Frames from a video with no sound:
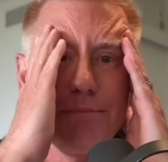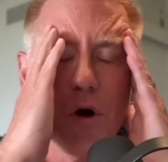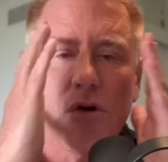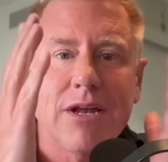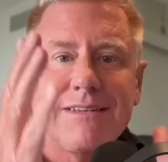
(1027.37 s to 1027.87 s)

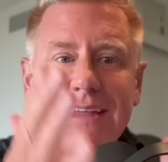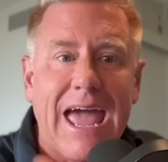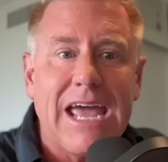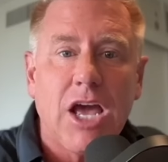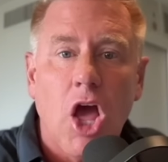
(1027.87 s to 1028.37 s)
Buddha,
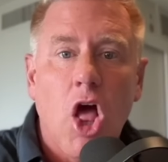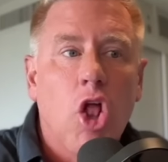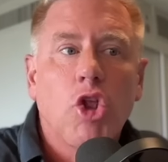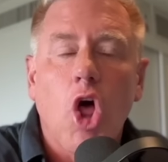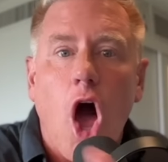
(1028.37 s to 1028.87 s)
take.
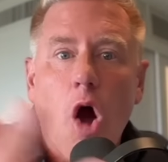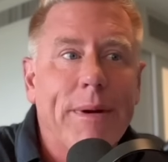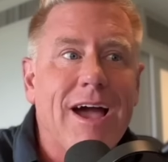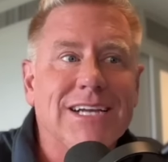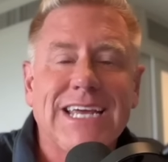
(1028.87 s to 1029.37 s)
Oh
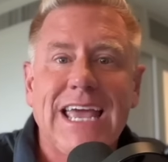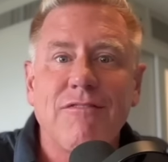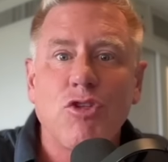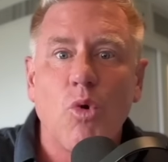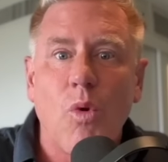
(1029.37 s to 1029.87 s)
my gosh, I
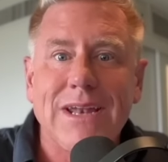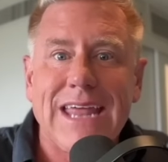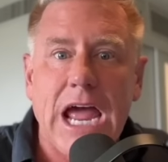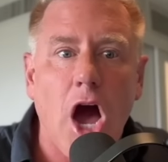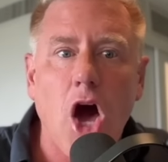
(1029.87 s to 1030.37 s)
gave you the one
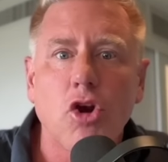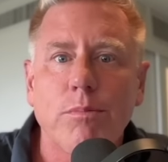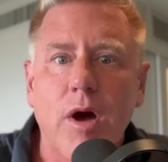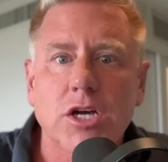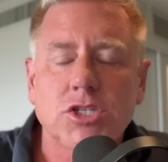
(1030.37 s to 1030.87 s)
day, hundred
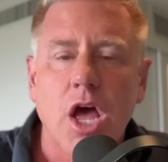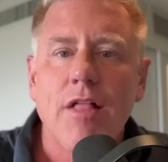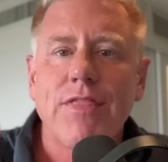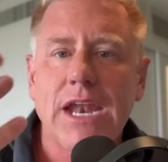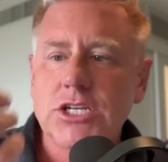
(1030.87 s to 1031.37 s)
bucks.
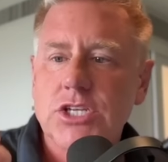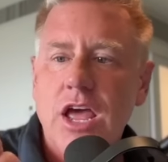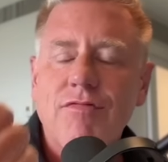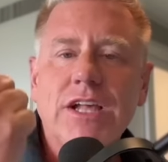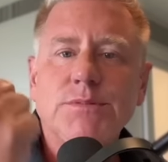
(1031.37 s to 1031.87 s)
That is
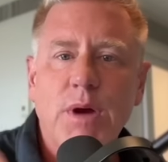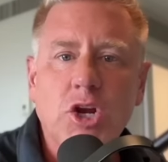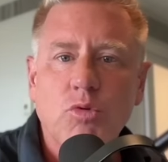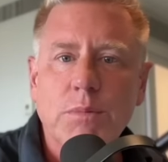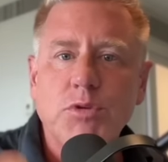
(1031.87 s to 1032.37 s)
that's my
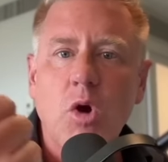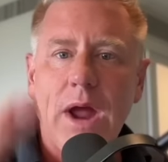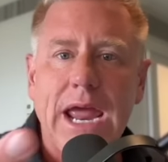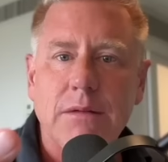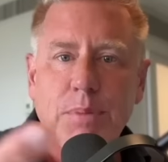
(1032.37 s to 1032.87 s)
crypto
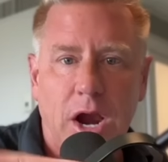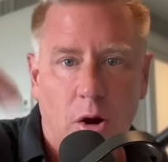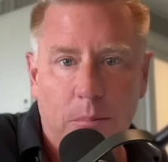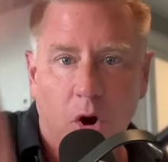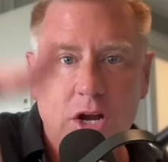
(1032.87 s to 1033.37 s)
and
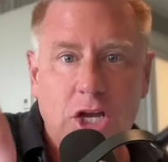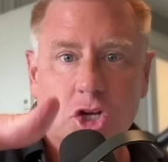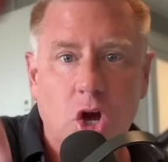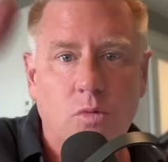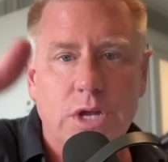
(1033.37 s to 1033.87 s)
bear
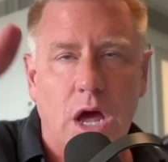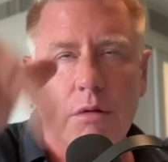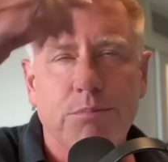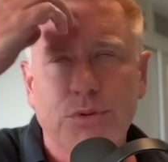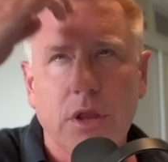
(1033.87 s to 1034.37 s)
market go
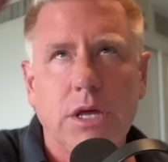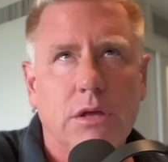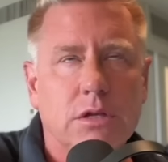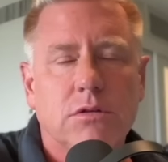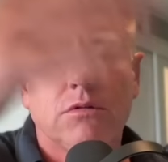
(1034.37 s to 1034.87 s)
down.
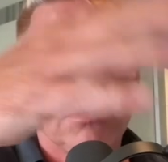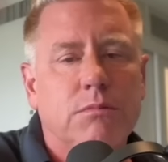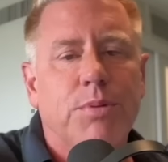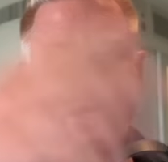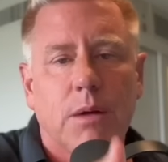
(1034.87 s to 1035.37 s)
Please
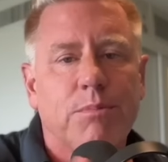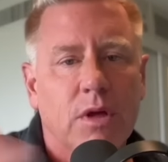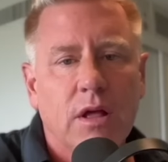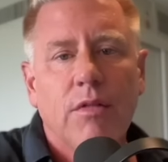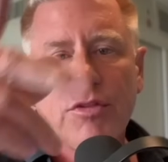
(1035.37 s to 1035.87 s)
pick up
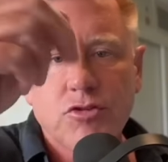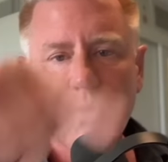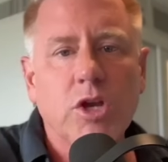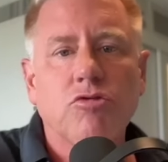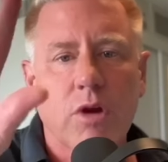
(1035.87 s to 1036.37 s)
the
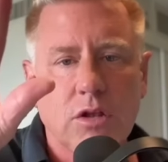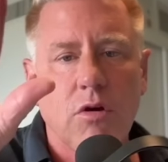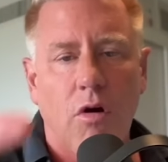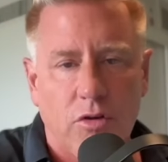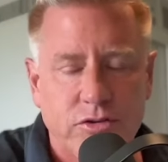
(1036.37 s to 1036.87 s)
swing trade
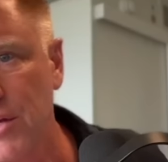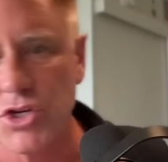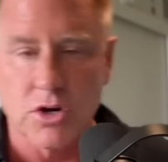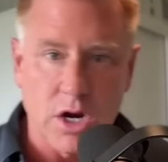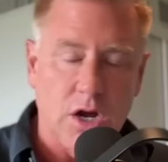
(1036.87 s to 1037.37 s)
also because
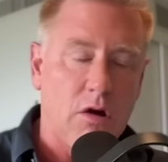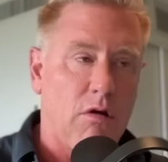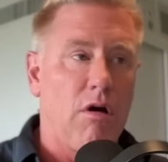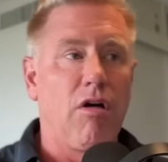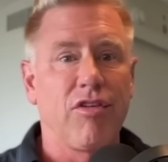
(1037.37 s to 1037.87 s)
you're going to go,
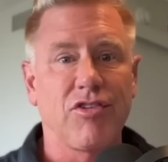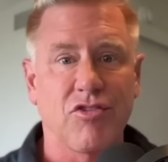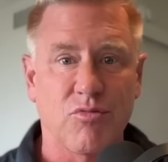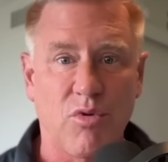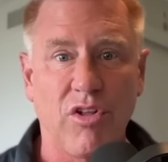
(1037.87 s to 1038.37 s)
oh, this
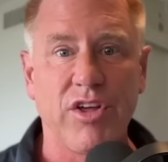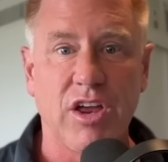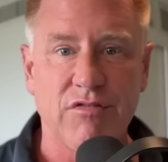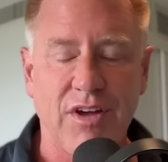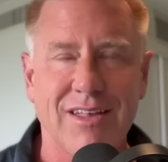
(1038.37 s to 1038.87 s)
is really
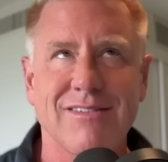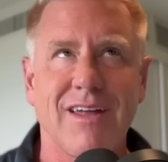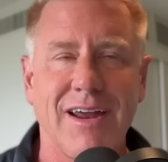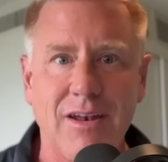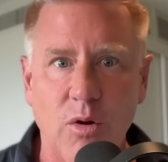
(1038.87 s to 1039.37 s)
advanced.
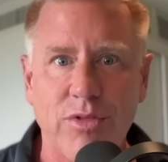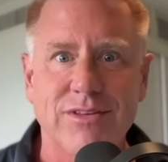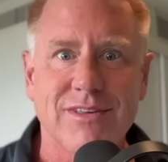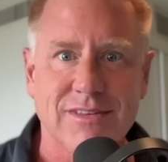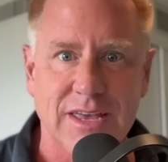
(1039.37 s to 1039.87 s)
I know
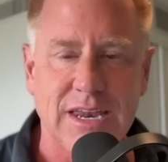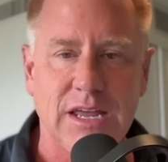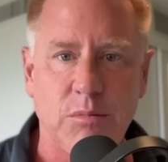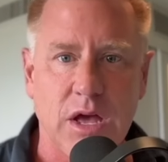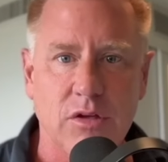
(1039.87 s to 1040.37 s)
this because I get
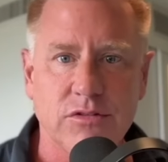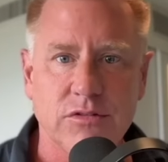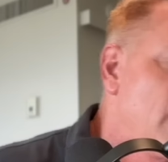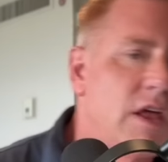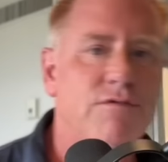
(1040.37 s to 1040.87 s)

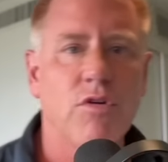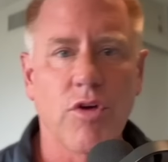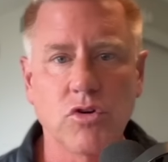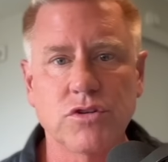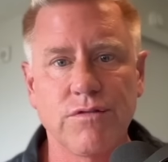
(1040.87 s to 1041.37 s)
emails. And then for
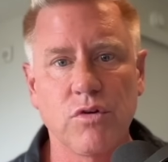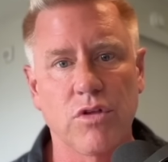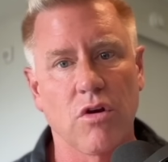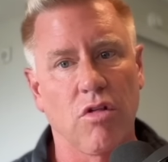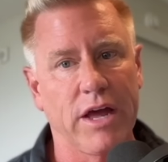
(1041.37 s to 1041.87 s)
those of you
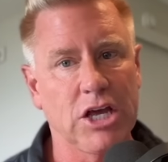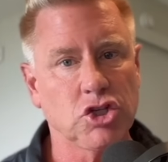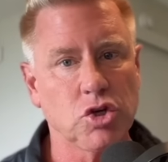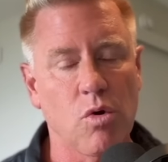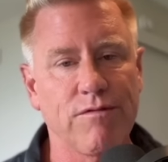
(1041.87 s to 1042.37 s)
that are like,
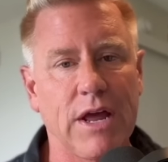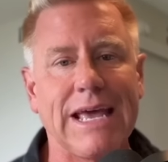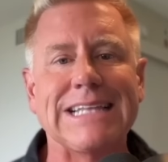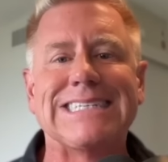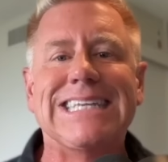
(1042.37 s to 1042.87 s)
it's so advanced,
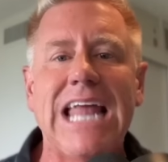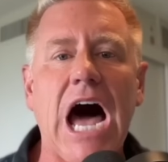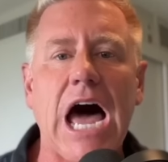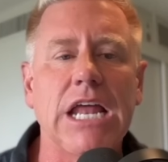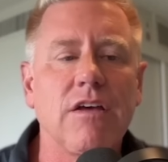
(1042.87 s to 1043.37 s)
it's
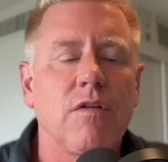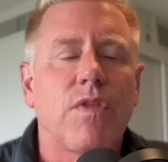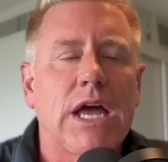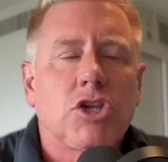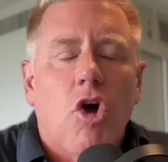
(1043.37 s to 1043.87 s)
not. It,
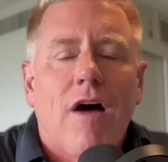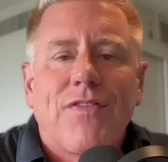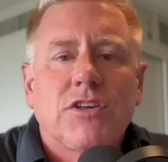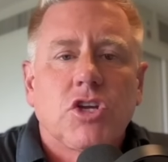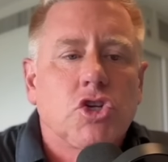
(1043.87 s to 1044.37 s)
I taught
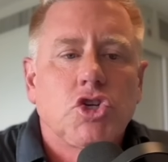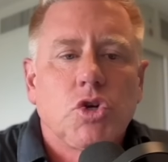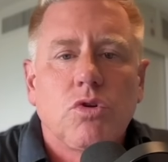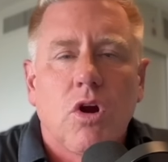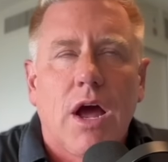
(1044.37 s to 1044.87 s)
this in
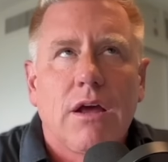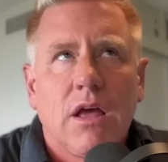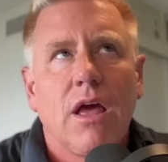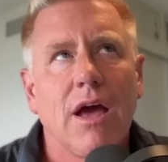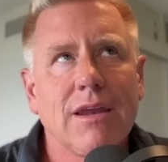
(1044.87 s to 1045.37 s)
junior high.
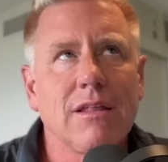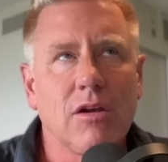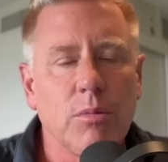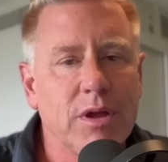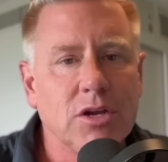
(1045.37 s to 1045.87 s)
I did a
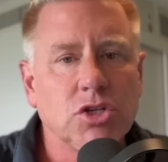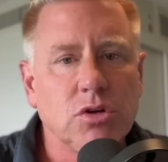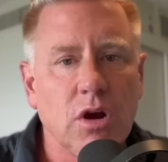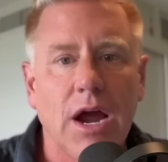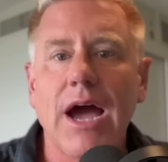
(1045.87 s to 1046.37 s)
little bit in
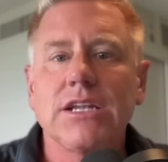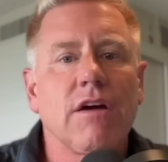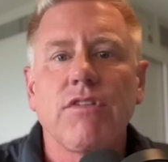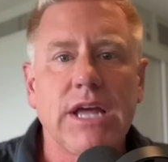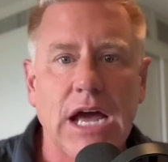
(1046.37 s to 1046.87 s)
junior high,
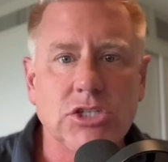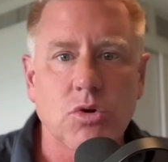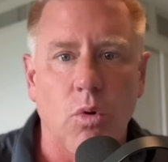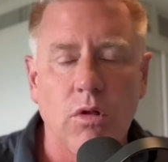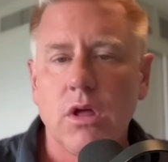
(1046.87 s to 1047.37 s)
definitely high
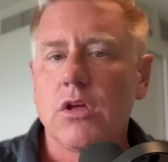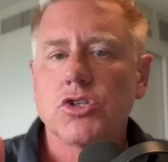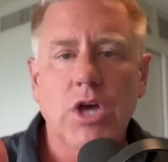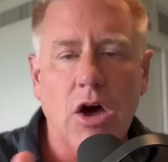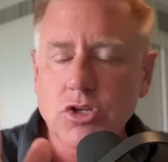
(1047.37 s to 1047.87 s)
school.
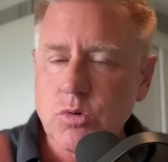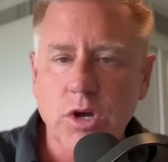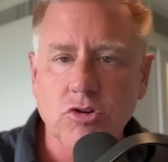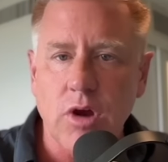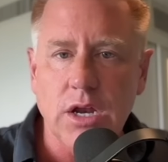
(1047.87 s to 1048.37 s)
So how to
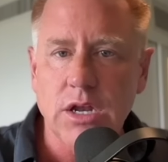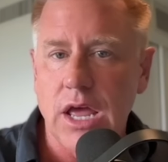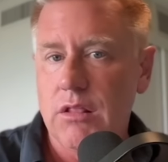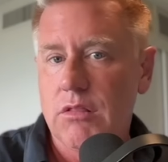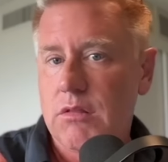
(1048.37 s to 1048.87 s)
swing trade,
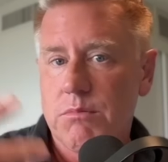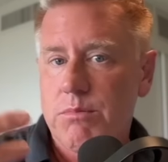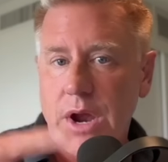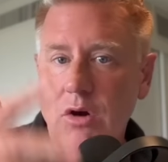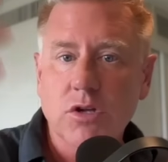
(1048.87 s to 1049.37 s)
and the
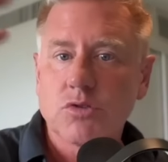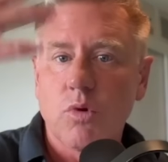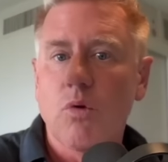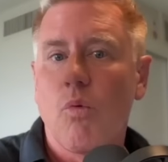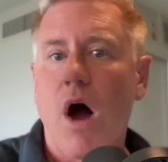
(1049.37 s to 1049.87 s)
parents
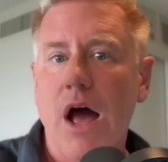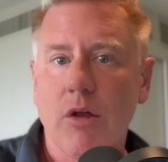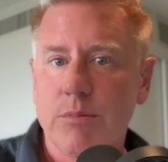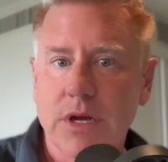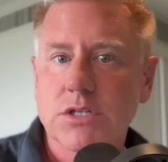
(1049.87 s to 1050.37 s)
went
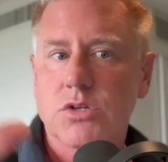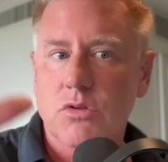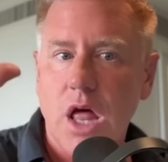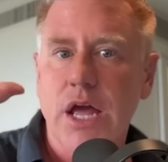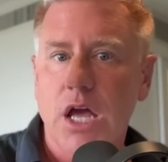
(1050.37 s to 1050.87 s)
wild because they're
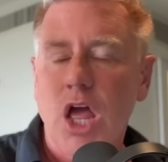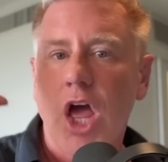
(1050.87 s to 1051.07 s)
like.